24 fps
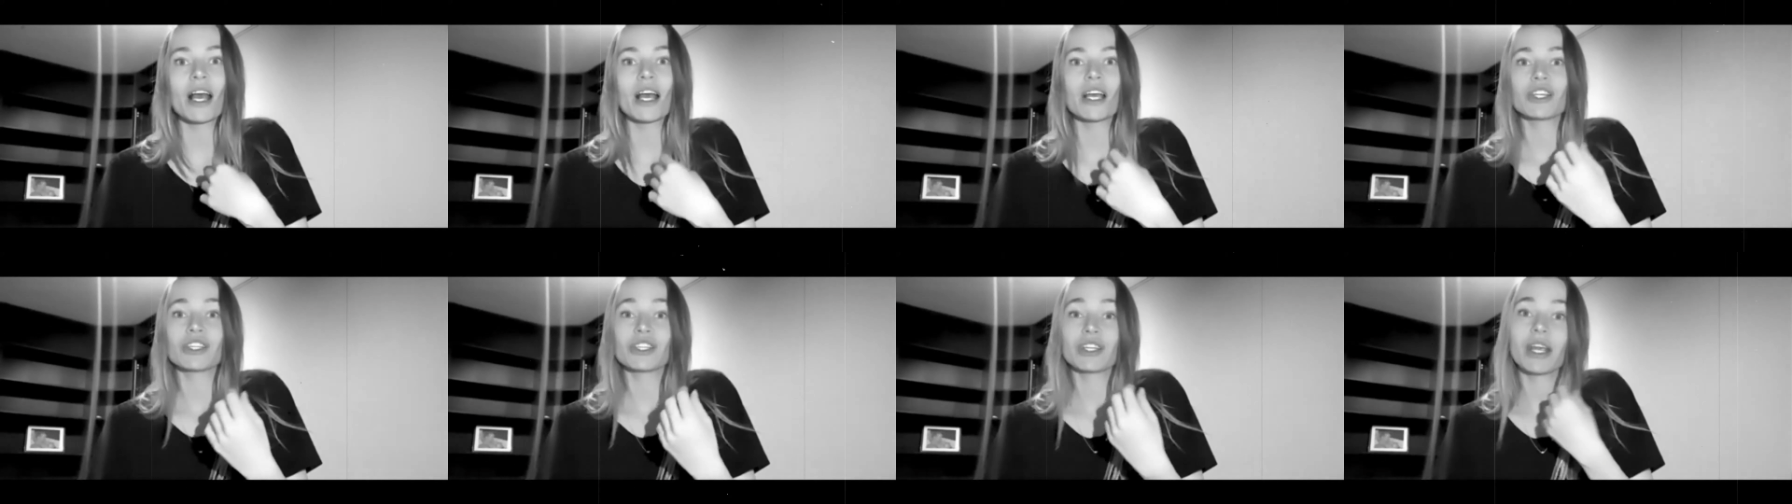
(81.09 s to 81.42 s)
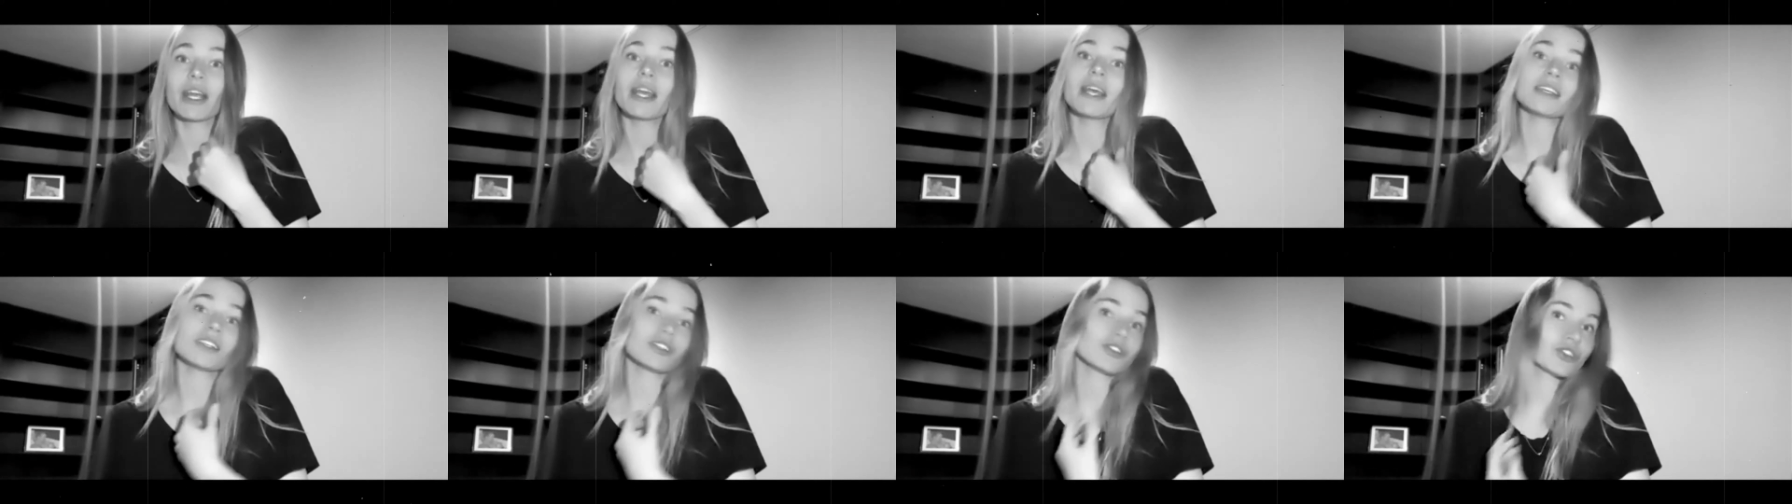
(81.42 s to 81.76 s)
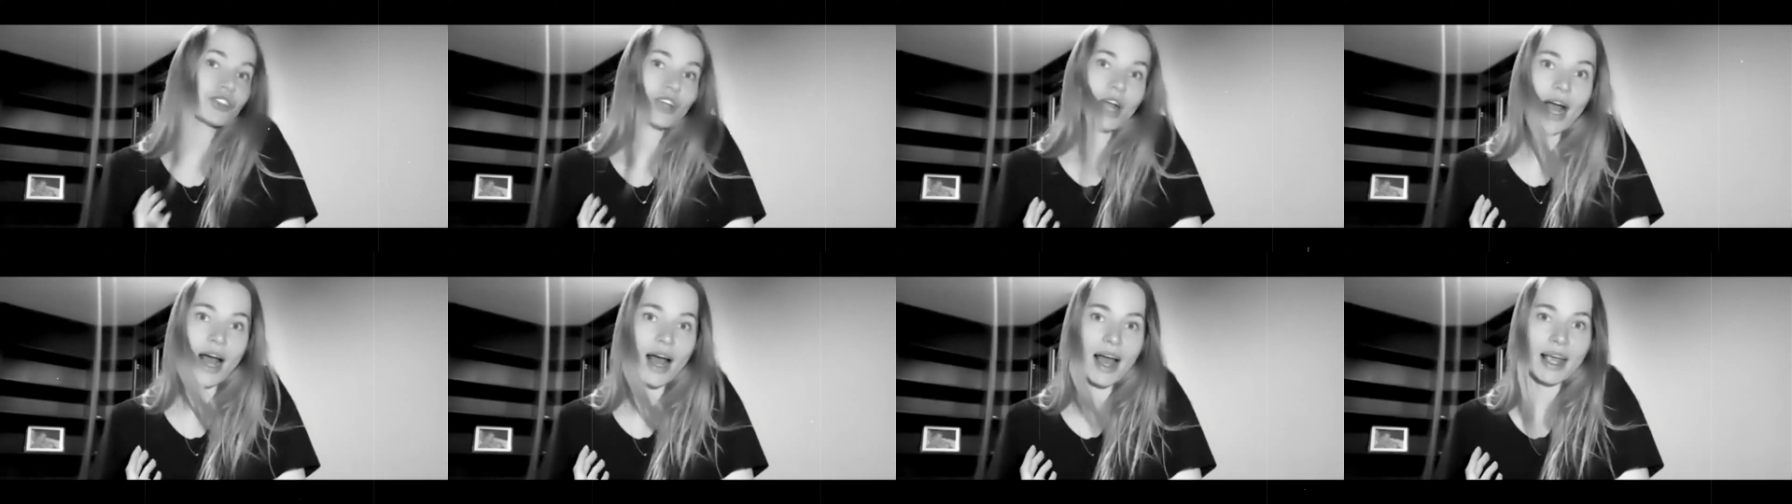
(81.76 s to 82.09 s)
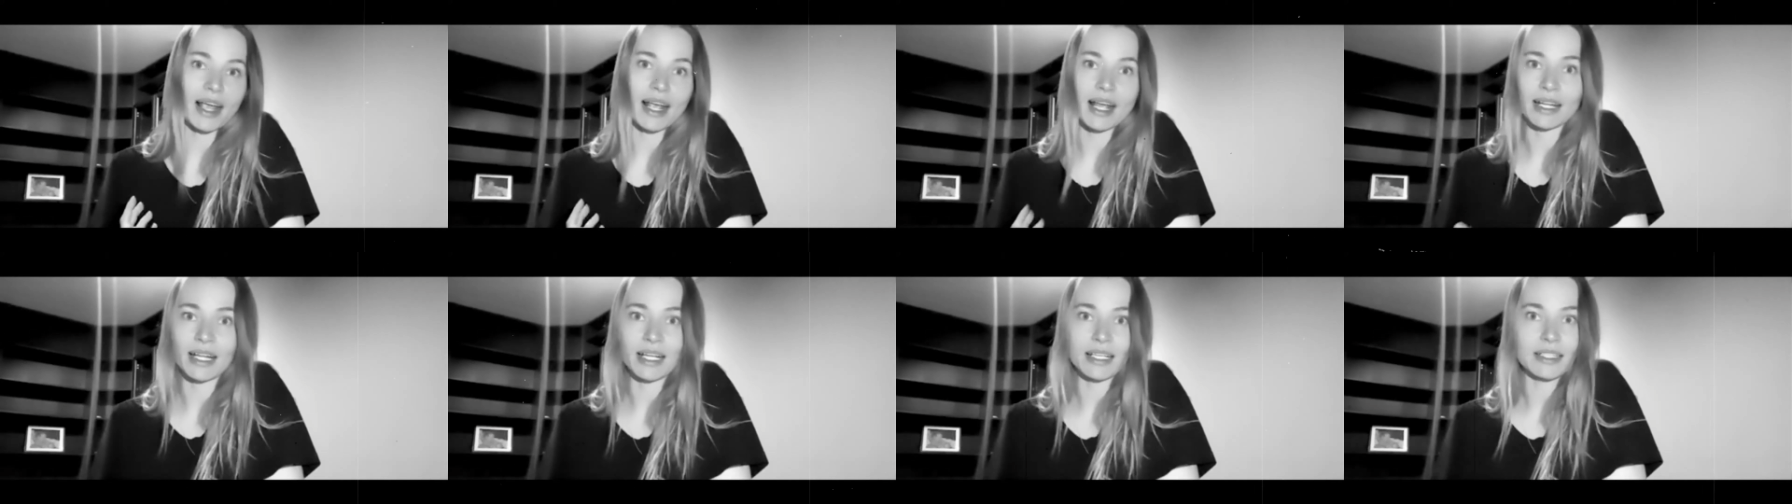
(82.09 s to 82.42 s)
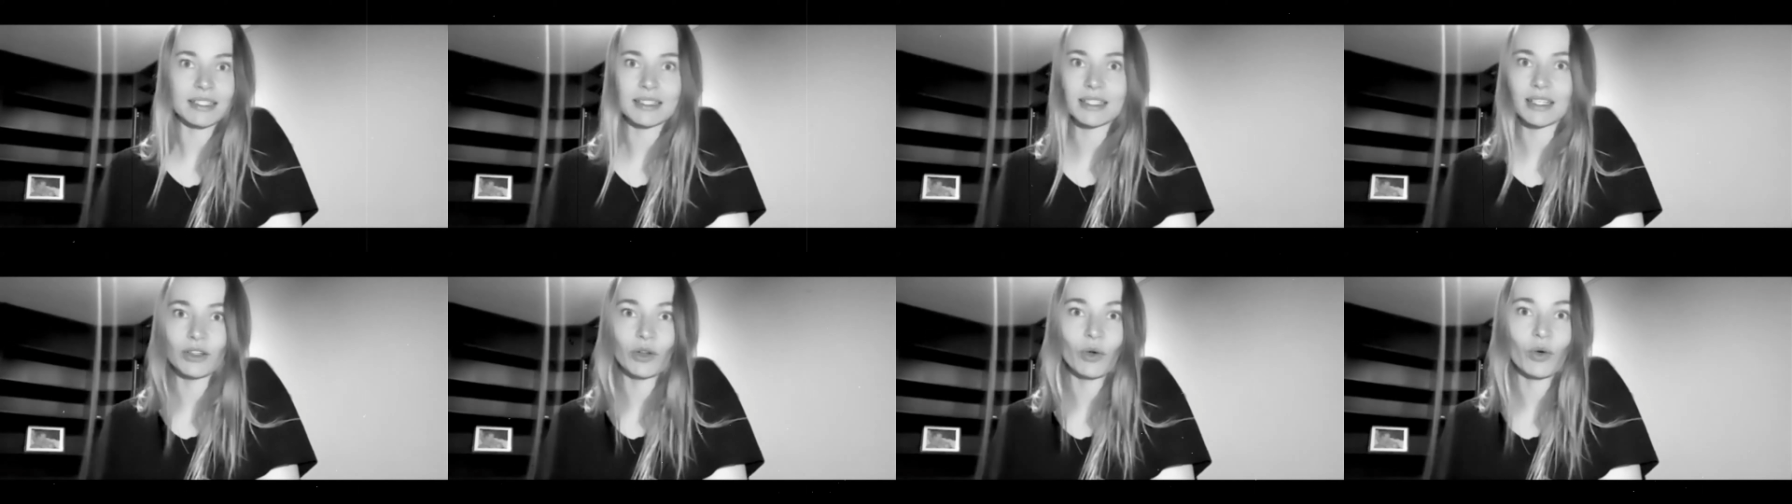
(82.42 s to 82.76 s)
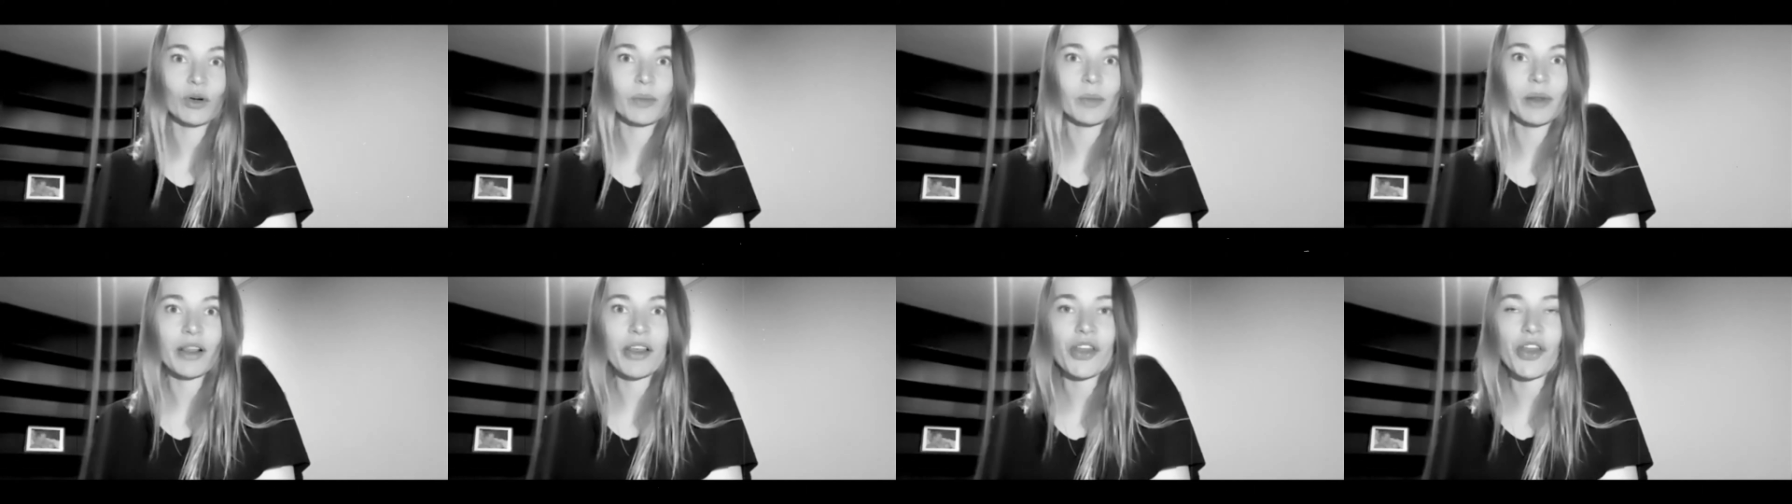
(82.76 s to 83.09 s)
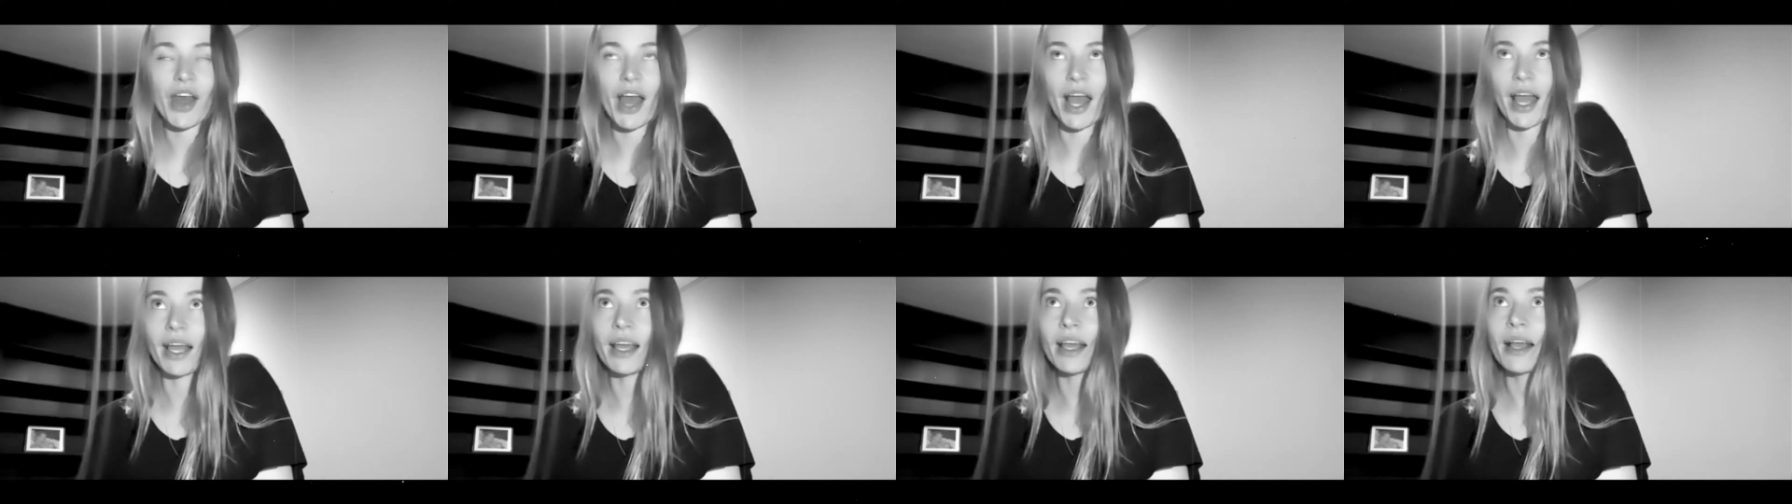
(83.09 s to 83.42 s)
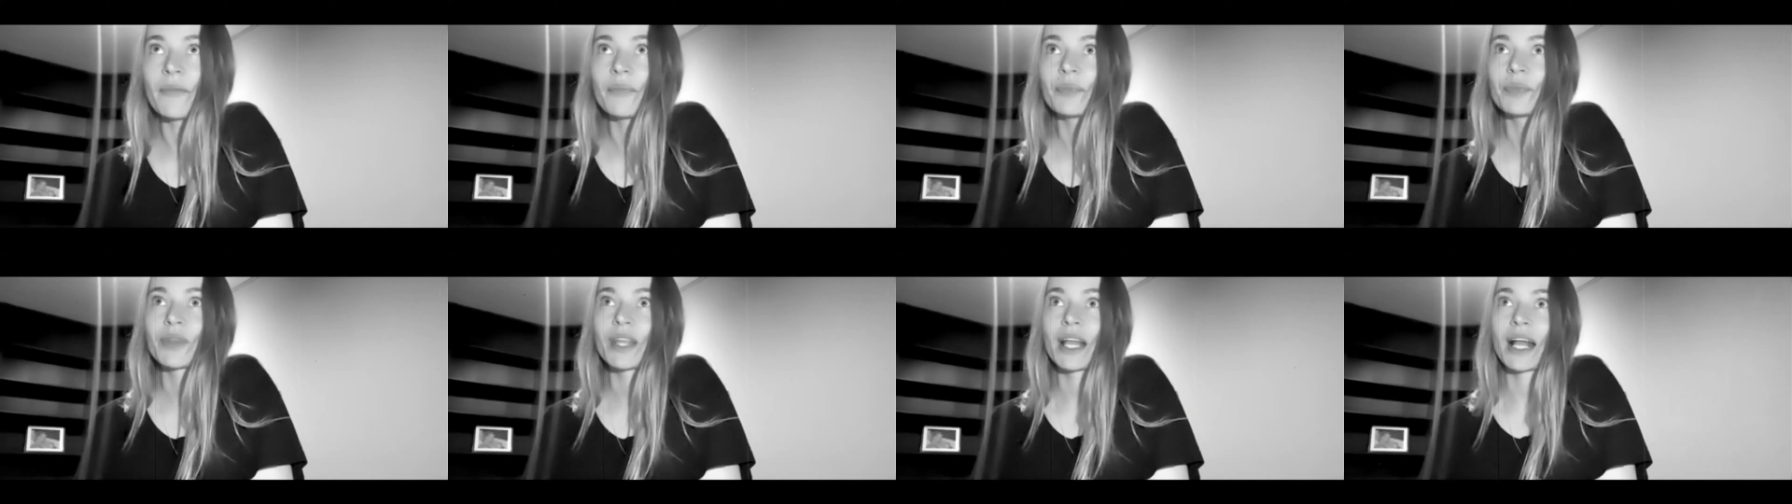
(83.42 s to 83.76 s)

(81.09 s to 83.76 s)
She is shy and it's the normal thing,